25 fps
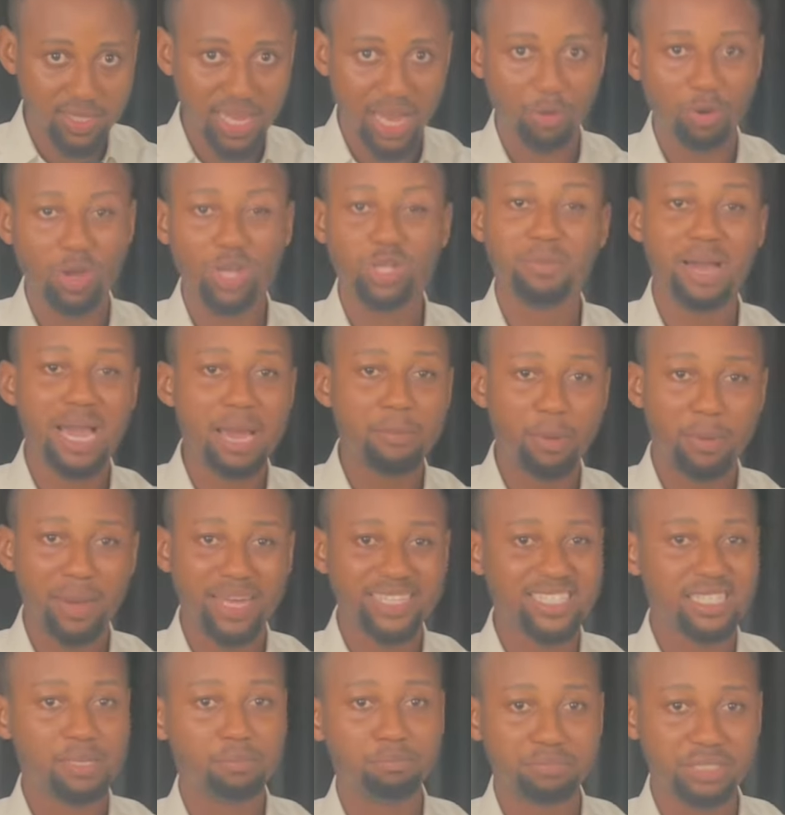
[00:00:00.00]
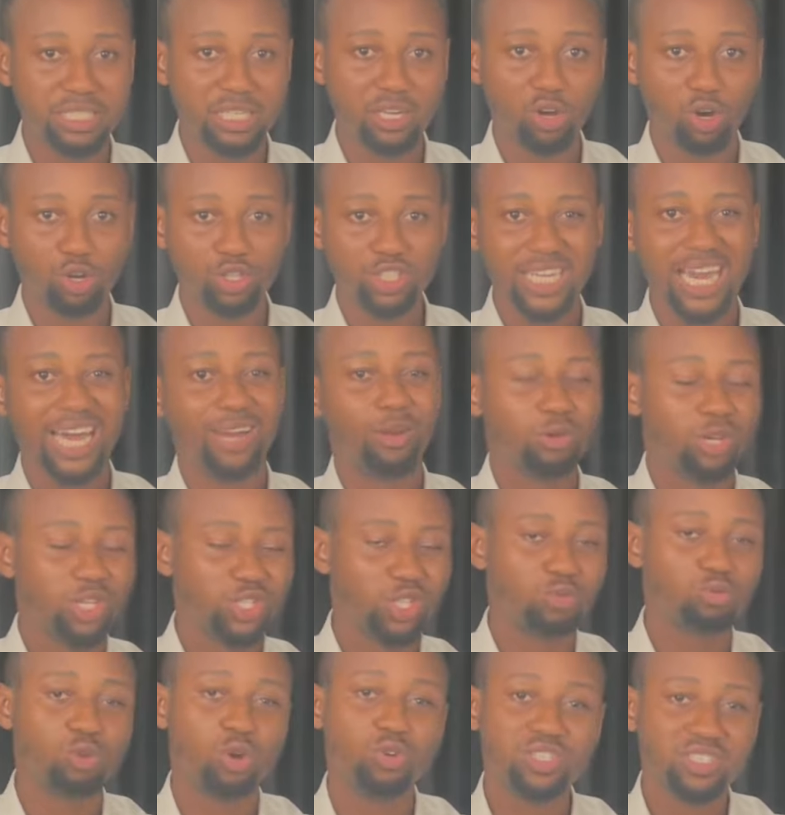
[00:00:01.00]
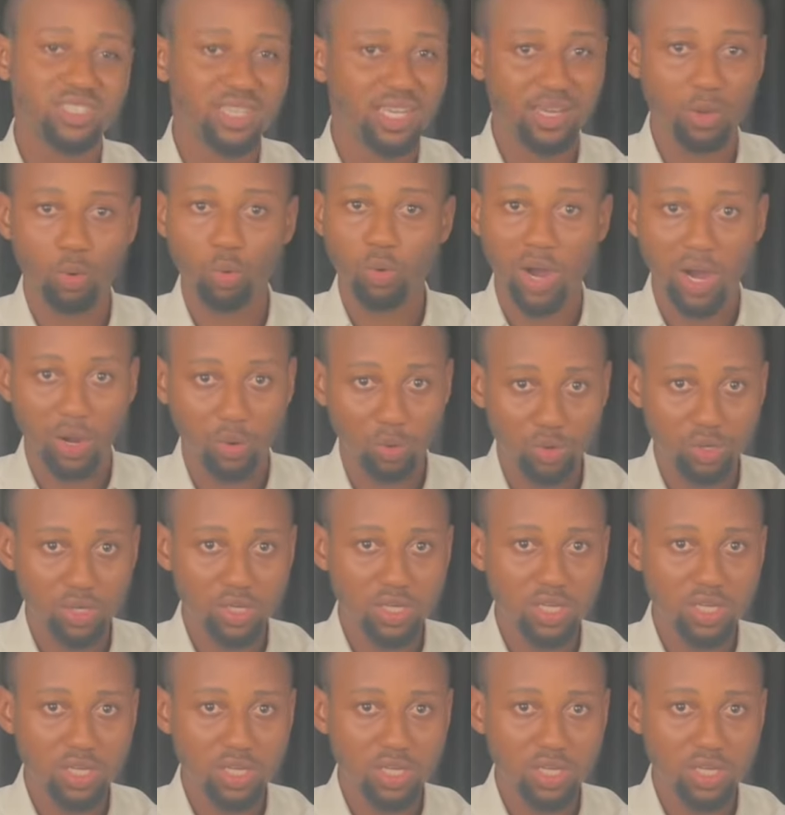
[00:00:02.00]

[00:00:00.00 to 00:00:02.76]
that when you buy a property in pre-launch, allocation will always take a while,